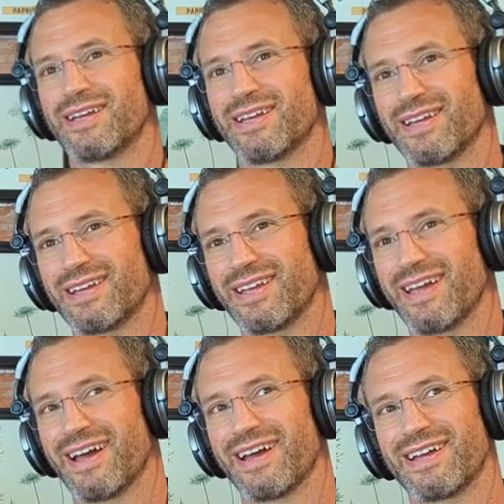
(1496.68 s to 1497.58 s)

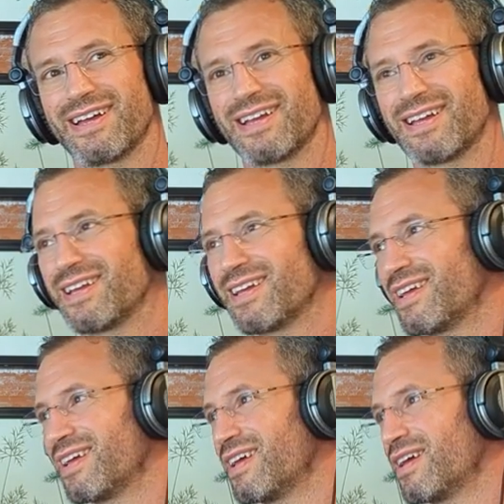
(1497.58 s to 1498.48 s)

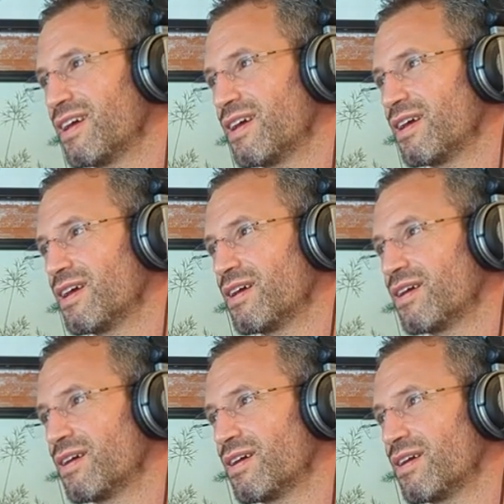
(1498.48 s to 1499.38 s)

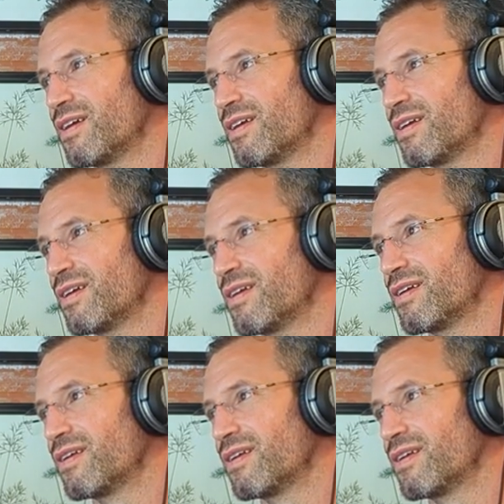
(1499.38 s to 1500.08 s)
No words are spoken by the person on screen.